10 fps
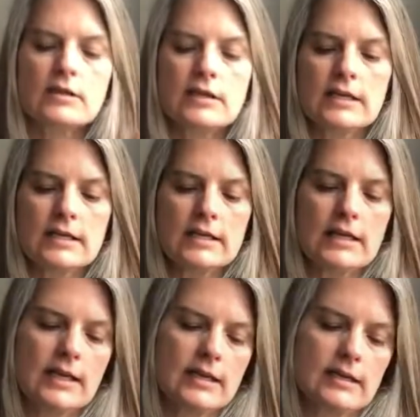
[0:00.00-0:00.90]

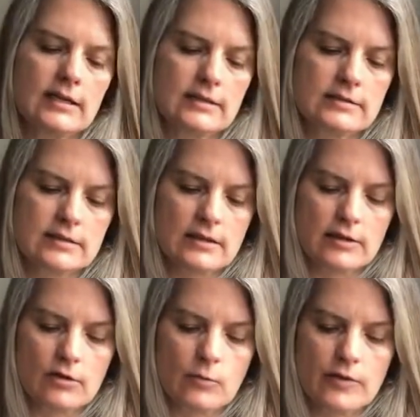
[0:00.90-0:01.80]
he is
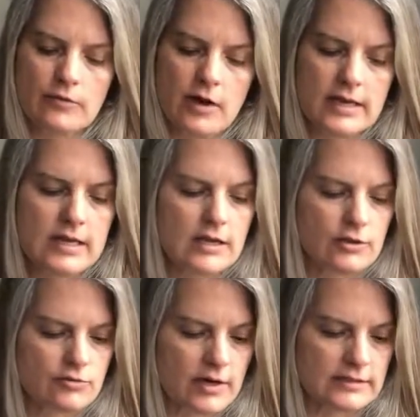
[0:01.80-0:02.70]
clear on whether or not he can
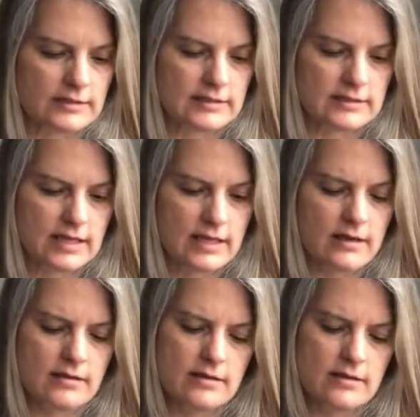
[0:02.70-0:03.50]
trust this king.